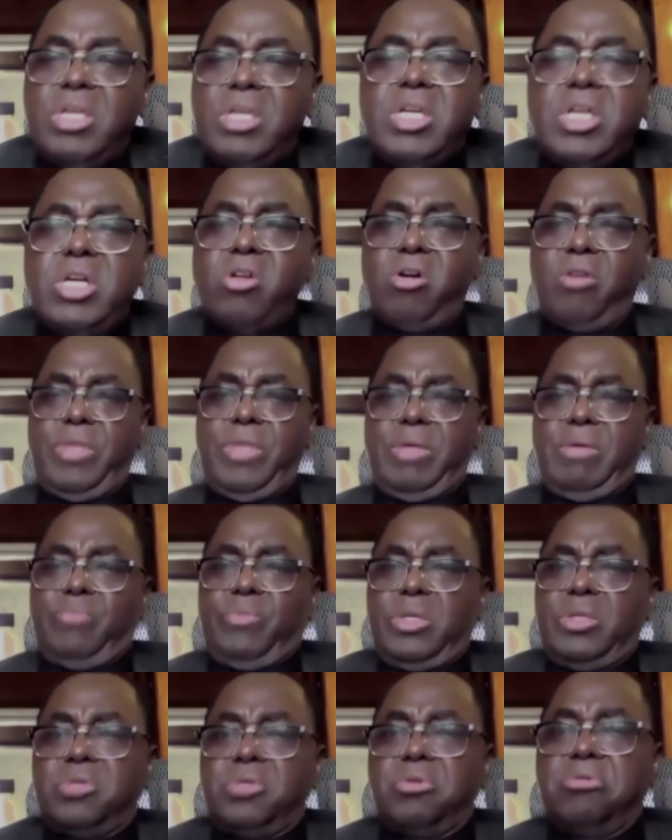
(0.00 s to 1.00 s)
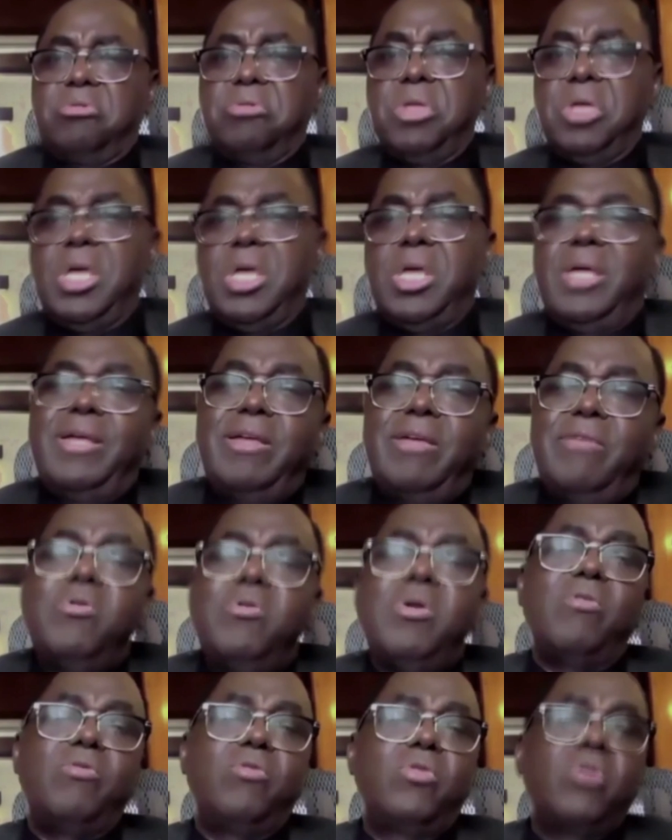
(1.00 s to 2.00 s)
ignore them. So
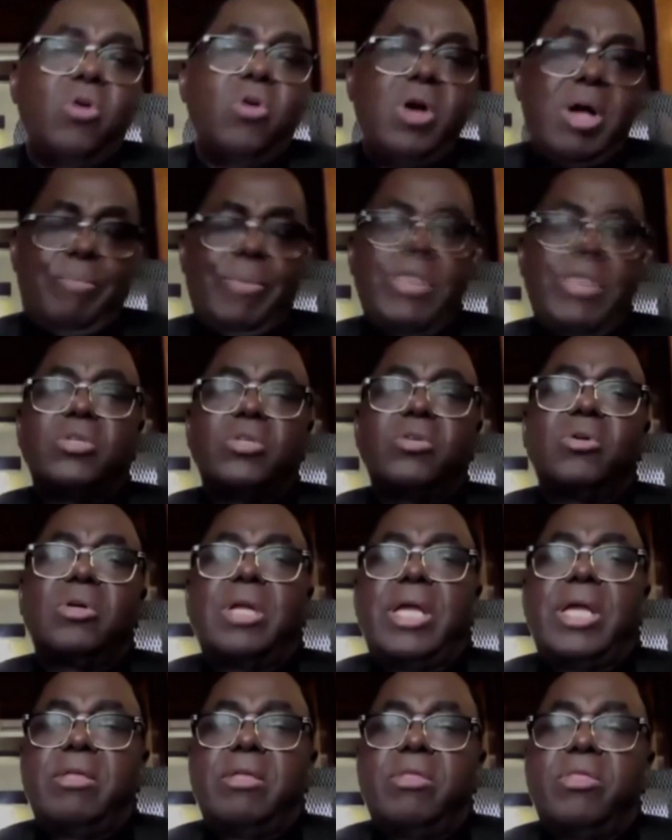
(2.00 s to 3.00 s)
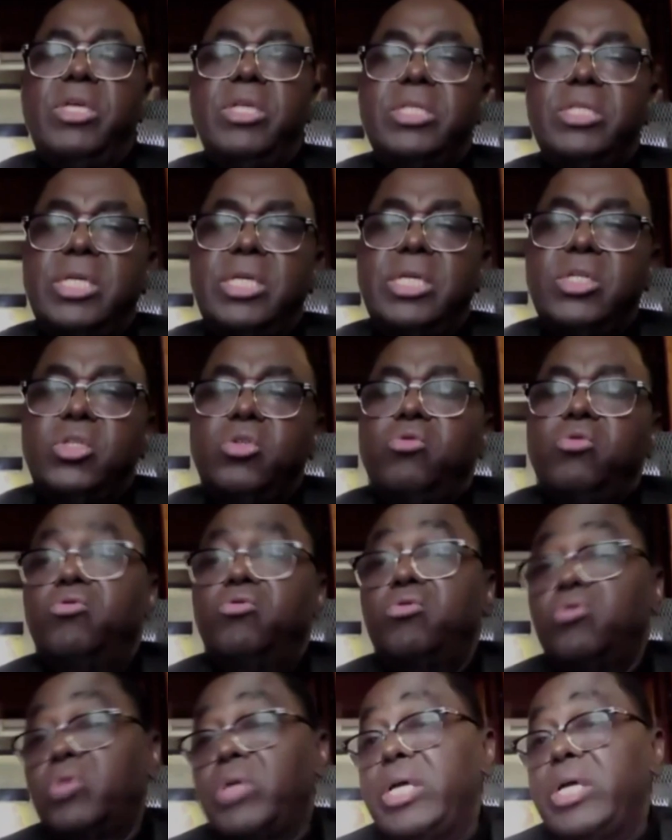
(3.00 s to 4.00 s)
if you know a person like this and you